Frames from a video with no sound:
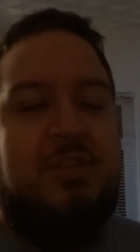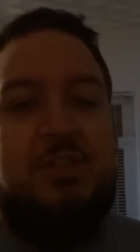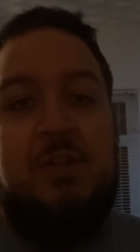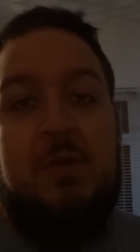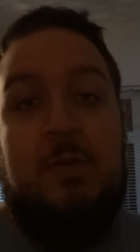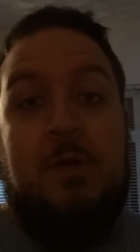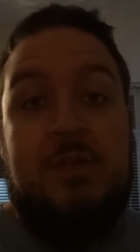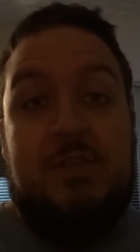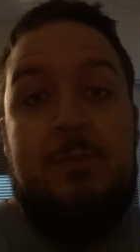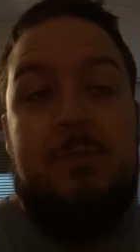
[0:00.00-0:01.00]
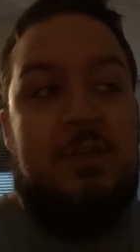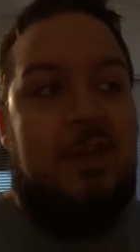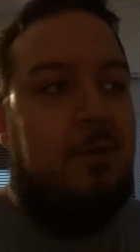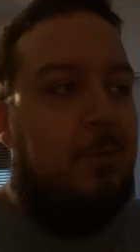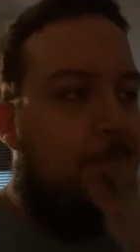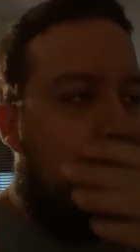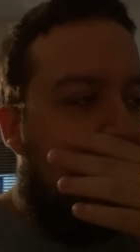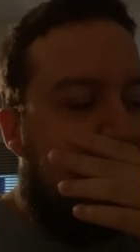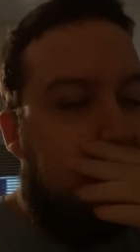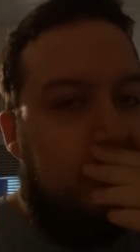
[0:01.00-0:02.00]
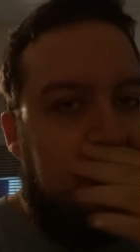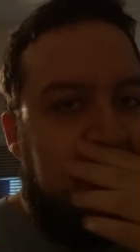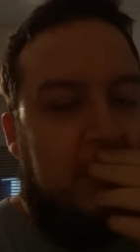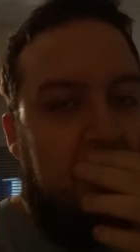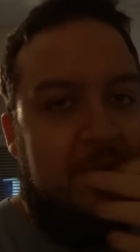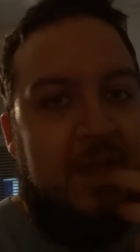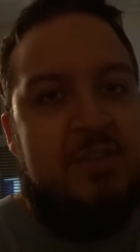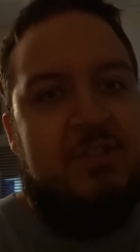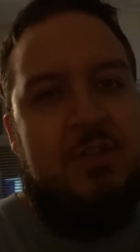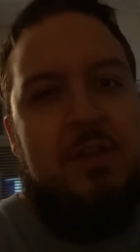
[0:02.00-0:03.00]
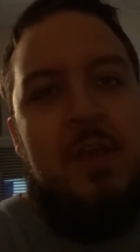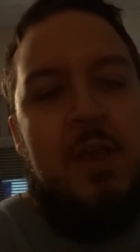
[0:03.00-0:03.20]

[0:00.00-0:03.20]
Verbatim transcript: which is awesome, you know. I'm still going to hope to get to